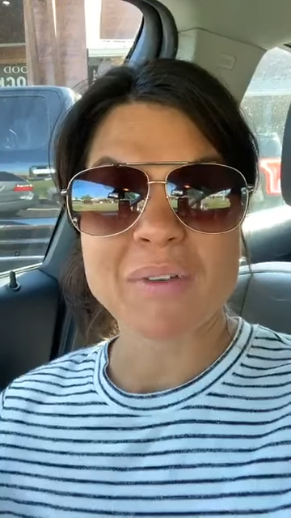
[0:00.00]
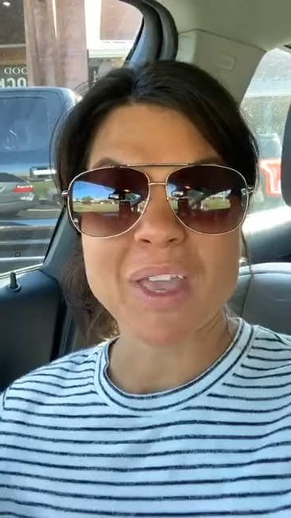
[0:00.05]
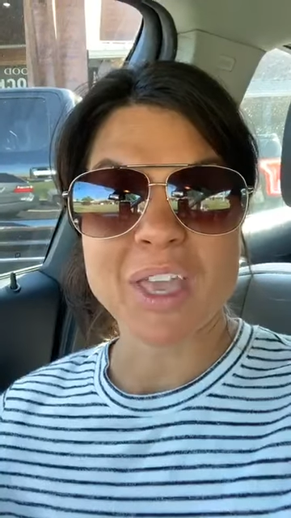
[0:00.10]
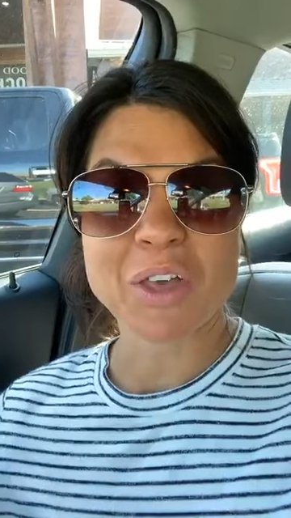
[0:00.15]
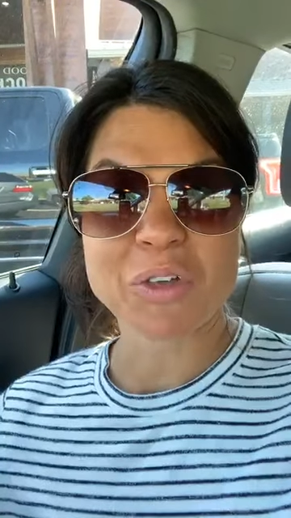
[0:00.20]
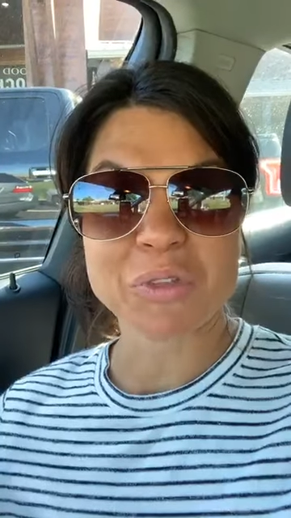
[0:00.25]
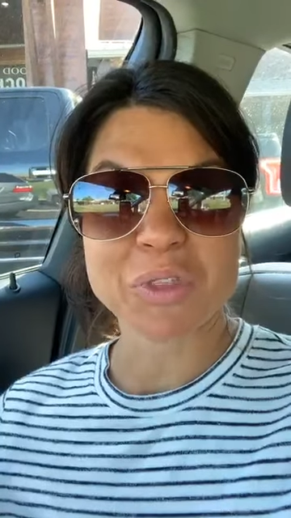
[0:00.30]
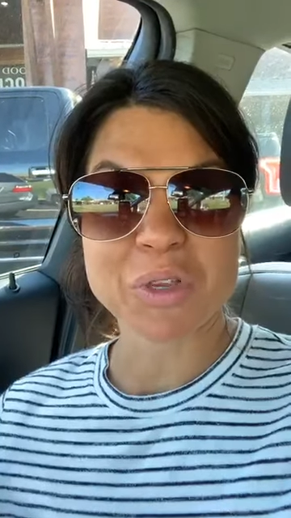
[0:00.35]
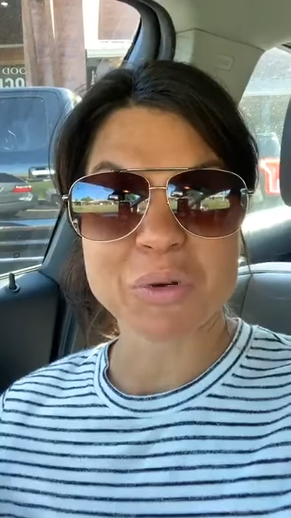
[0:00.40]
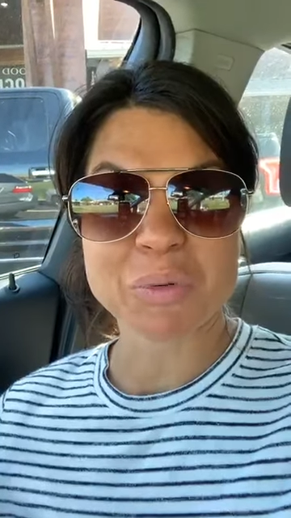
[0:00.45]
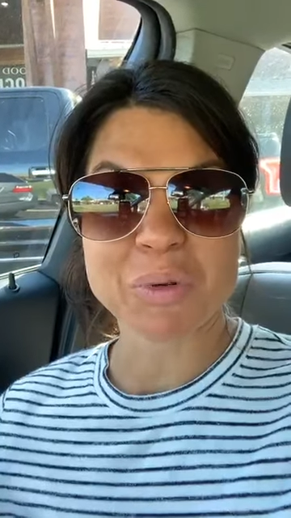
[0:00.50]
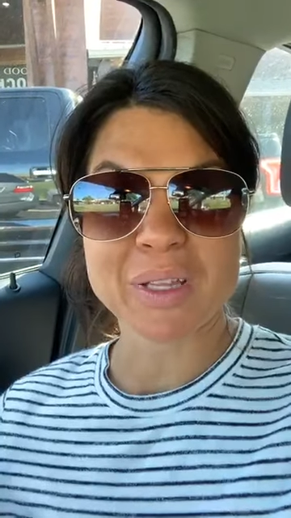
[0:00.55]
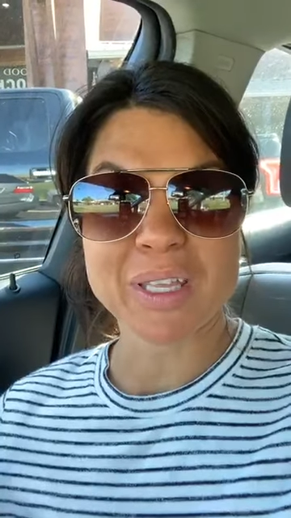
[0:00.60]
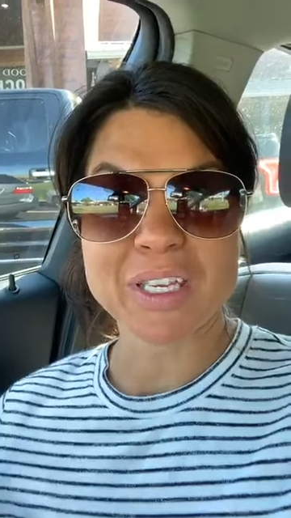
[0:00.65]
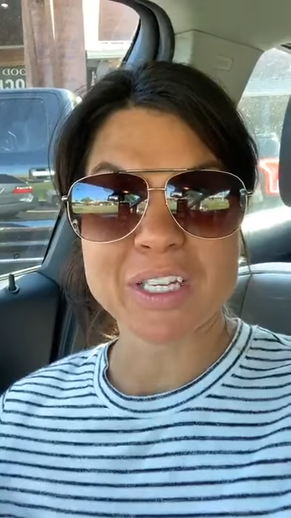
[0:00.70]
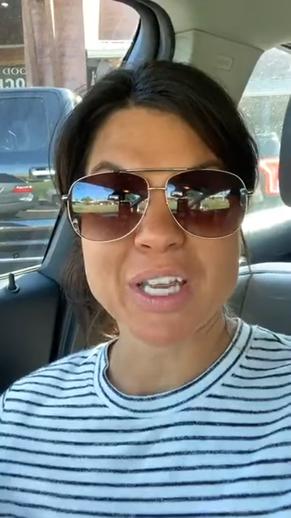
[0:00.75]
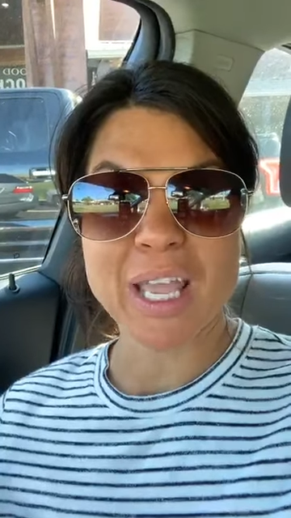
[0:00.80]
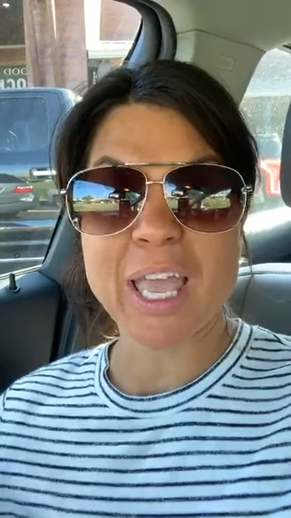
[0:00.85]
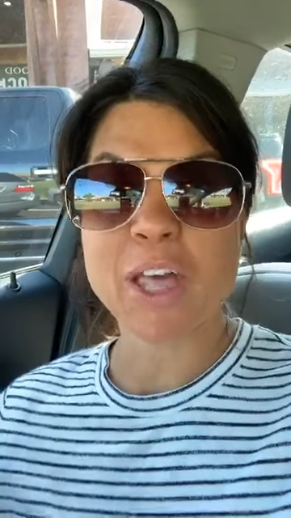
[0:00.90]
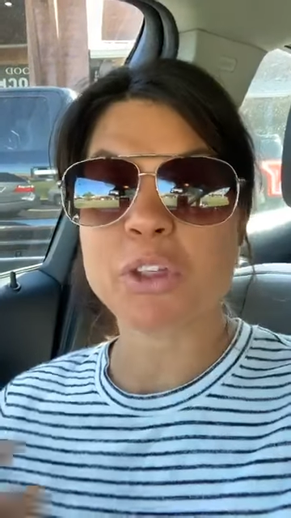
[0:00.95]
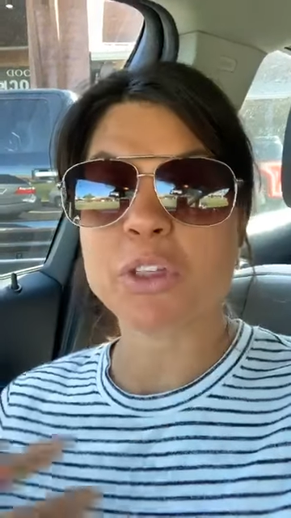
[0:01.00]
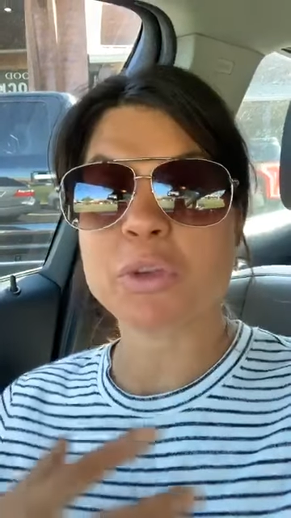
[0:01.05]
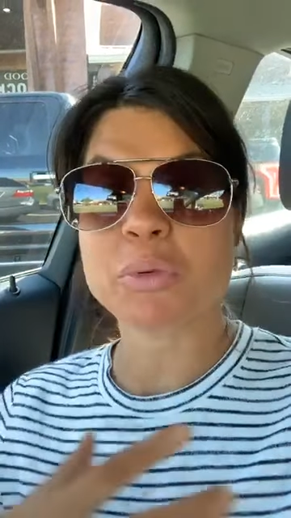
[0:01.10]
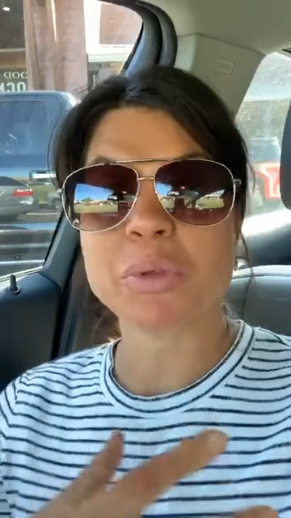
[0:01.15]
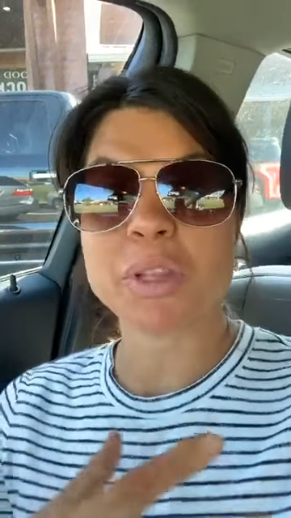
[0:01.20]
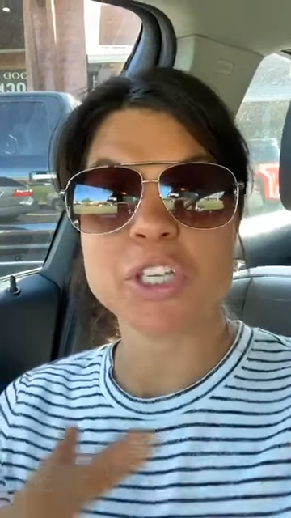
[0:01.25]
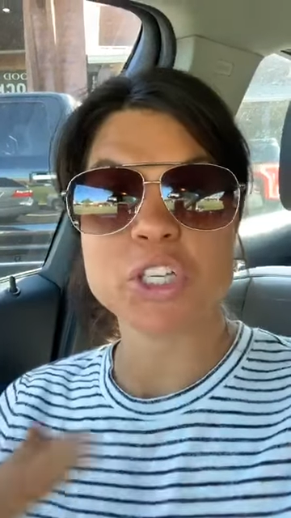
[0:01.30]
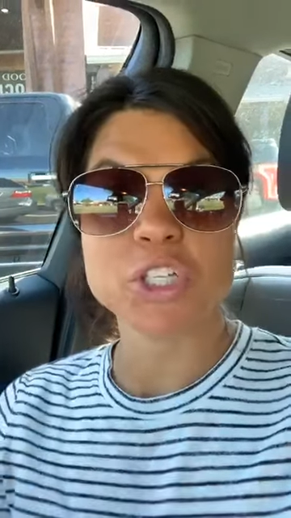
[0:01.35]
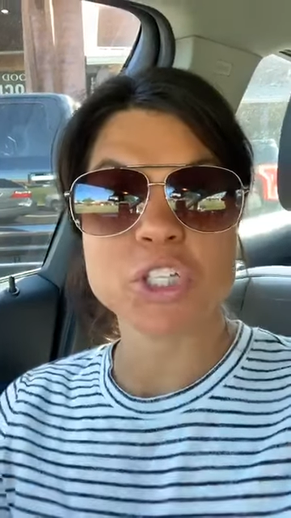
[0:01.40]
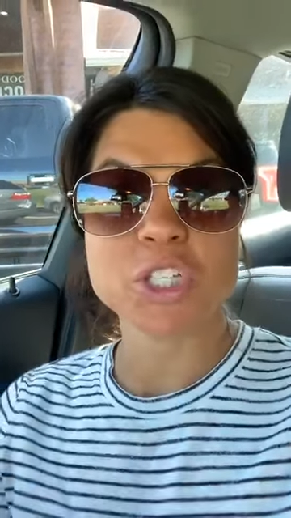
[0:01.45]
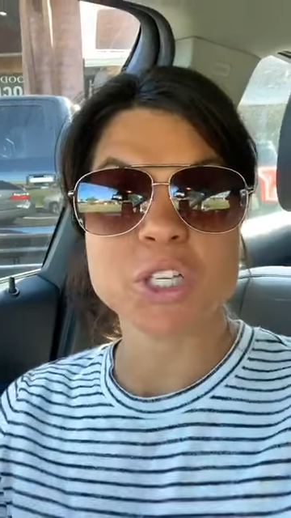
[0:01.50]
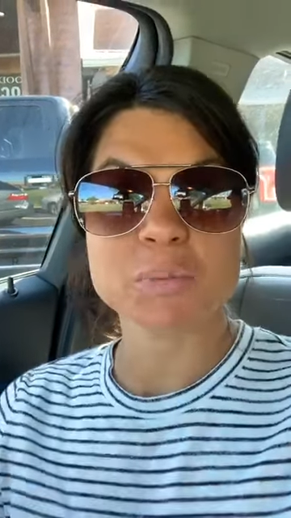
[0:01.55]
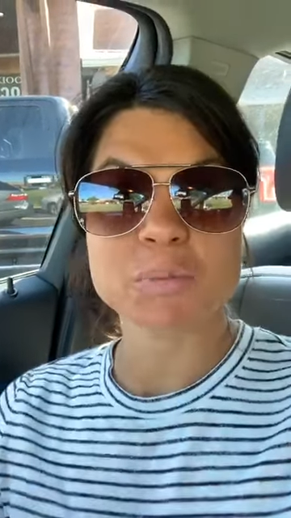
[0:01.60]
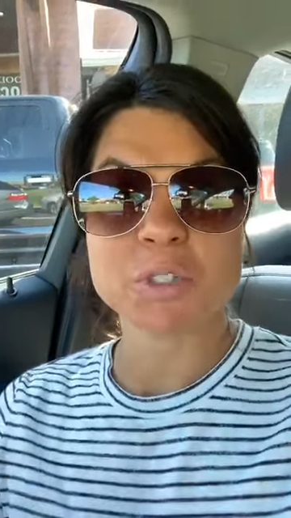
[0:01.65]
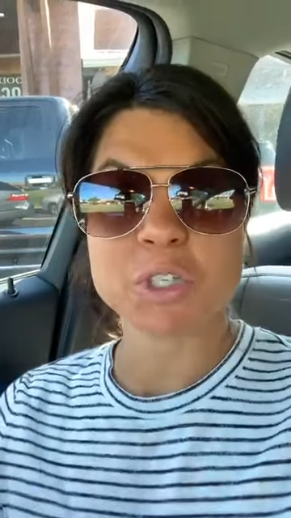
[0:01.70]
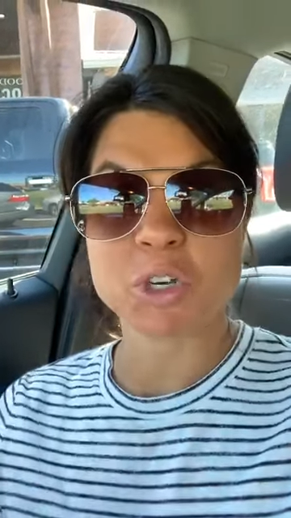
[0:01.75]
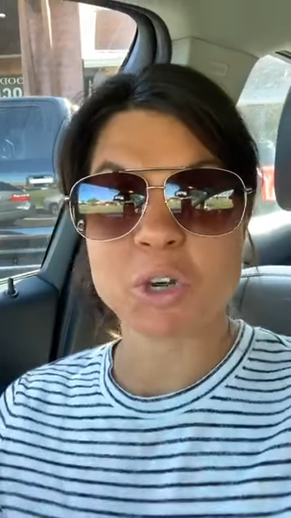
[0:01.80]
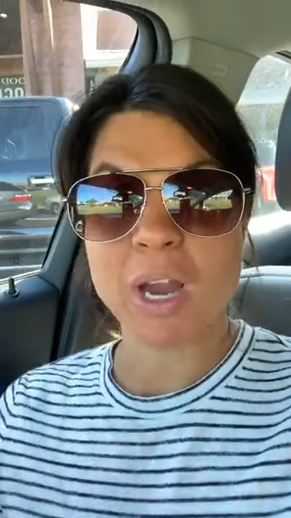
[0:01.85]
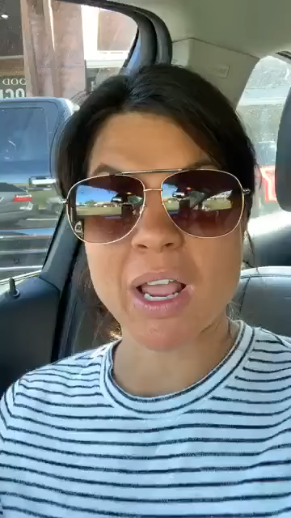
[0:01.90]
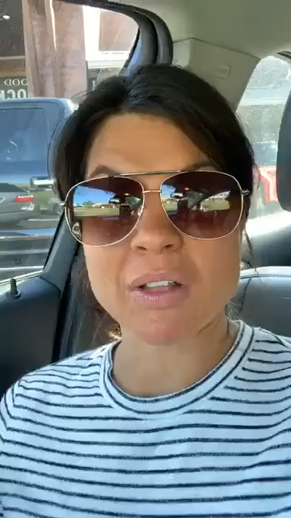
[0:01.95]
a healthy
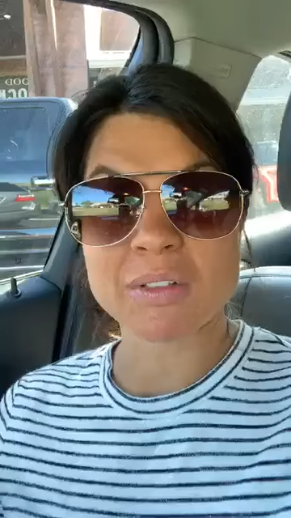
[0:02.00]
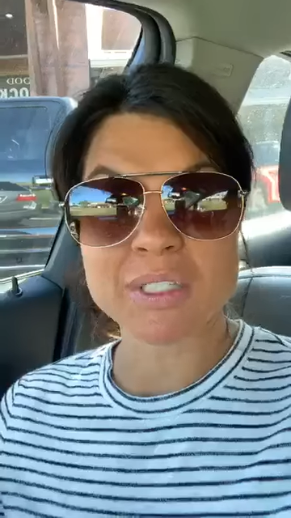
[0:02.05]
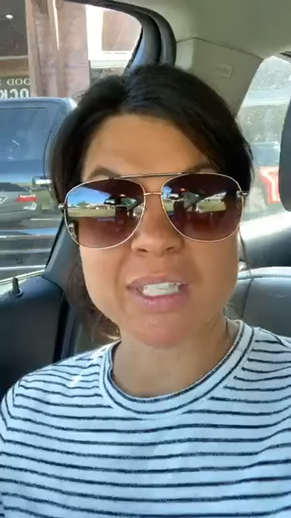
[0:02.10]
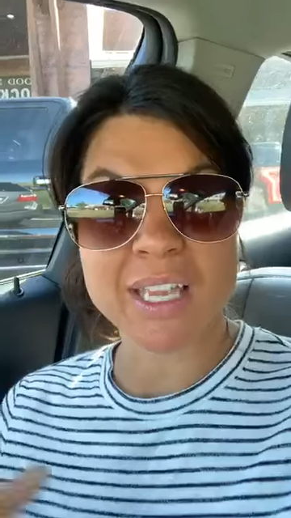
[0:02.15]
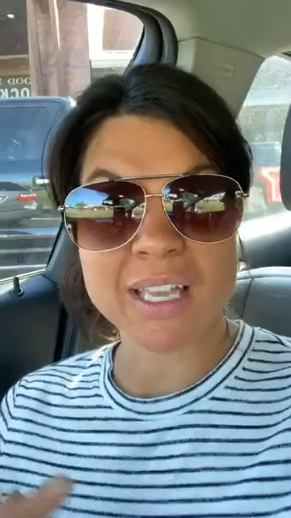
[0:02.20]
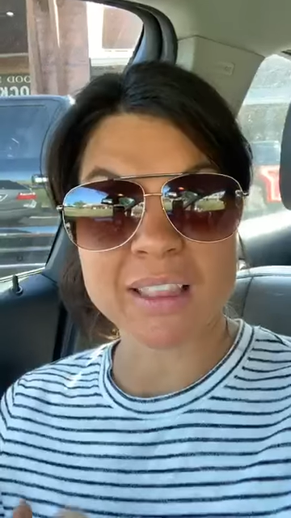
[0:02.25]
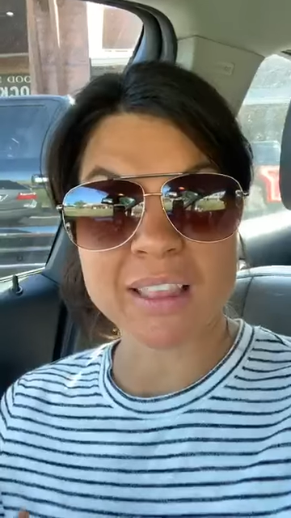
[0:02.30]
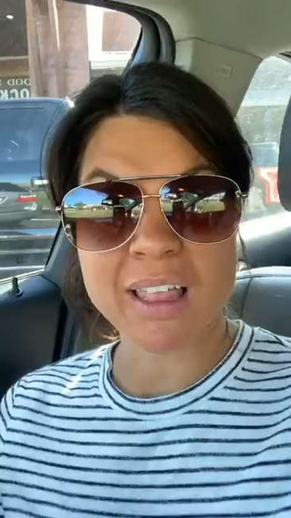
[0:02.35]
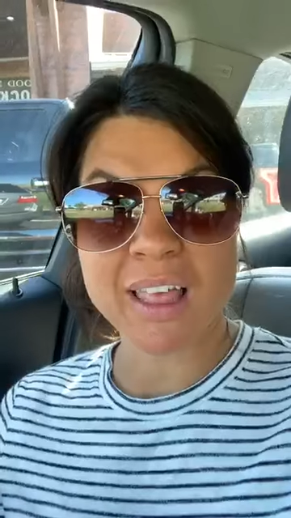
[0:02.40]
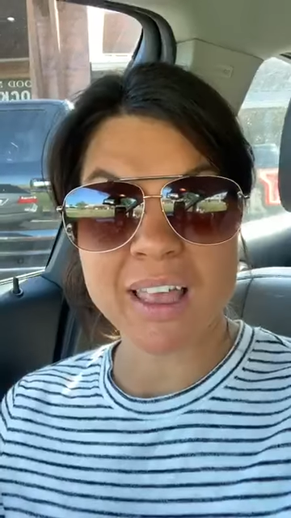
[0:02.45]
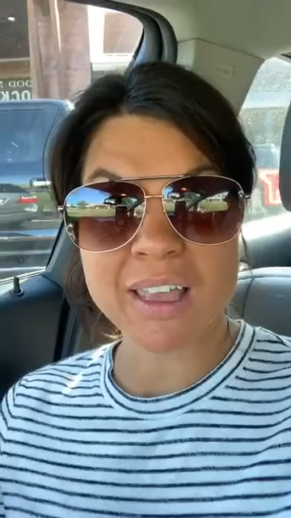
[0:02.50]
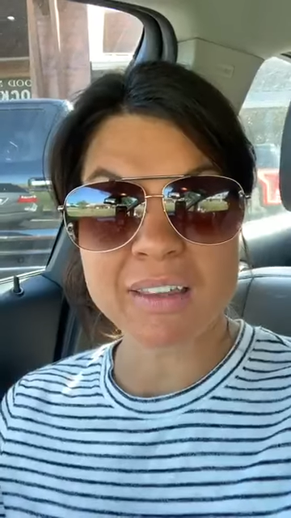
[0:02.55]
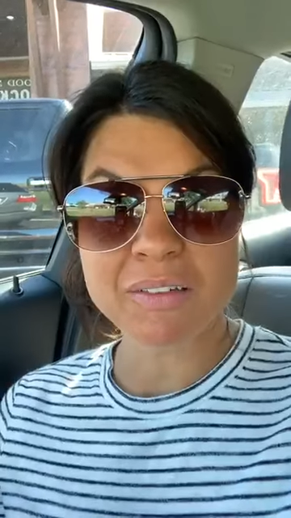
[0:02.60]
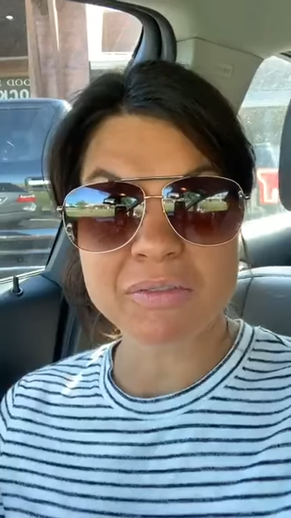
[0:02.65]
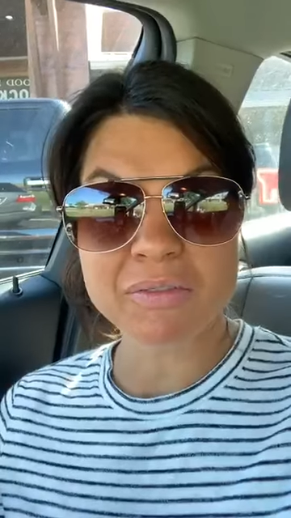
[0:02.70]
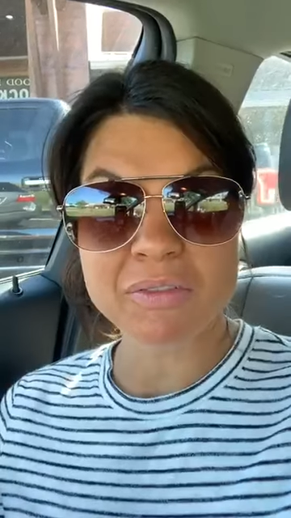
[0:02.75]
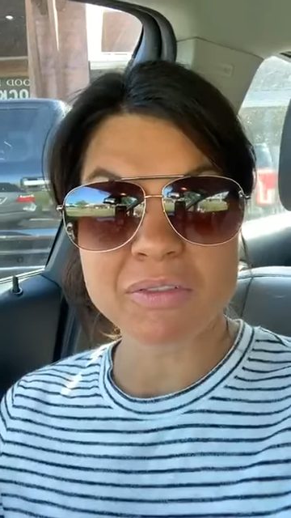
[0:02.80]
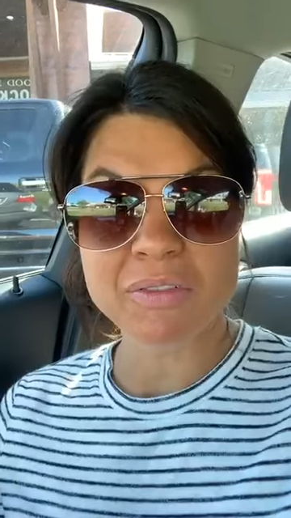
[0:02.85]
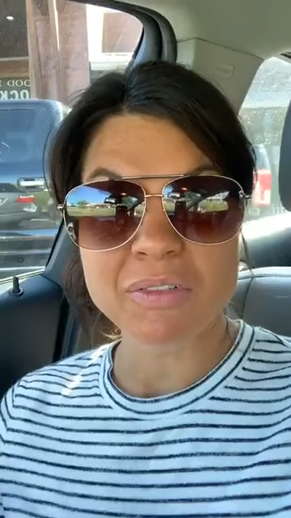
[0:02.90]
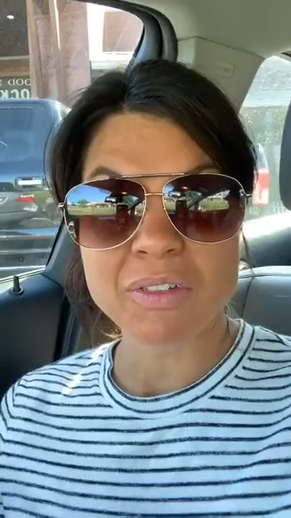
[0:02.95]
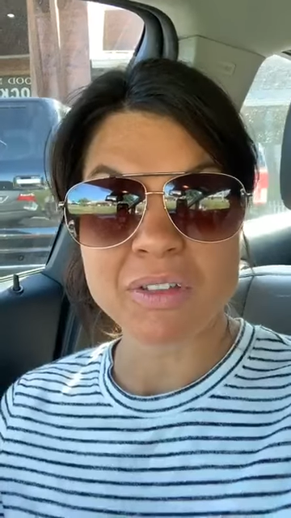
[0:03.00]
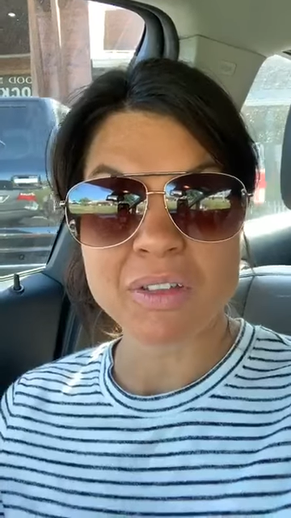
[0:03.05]
relationships in your outside life